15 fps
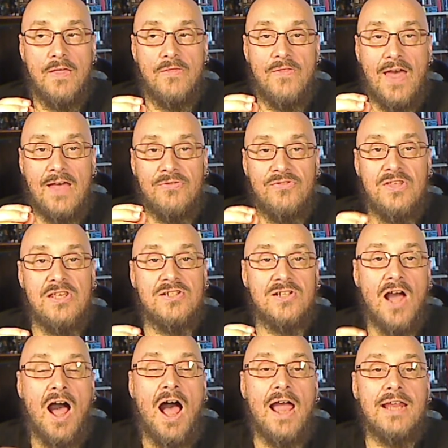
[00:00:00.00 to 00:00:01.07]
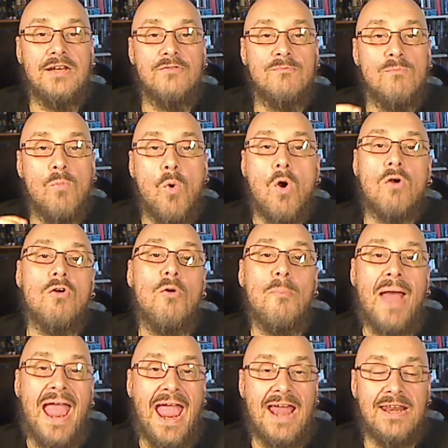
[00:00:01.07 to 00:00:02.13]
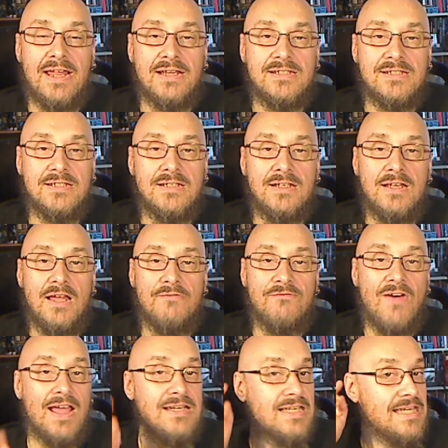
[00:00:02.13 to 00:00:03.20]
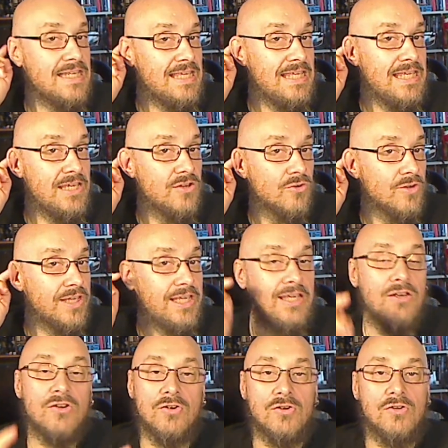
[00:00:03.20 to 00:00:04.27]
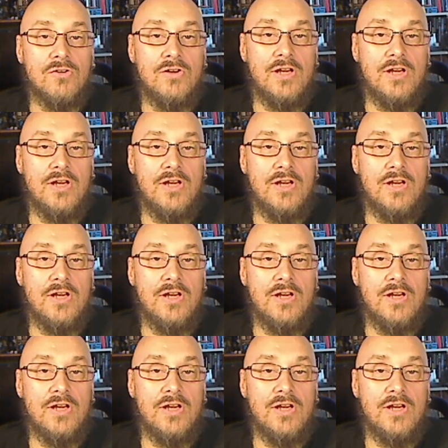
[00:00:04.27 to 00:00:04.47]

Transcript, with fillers: That these kind of moral panics find an eager ear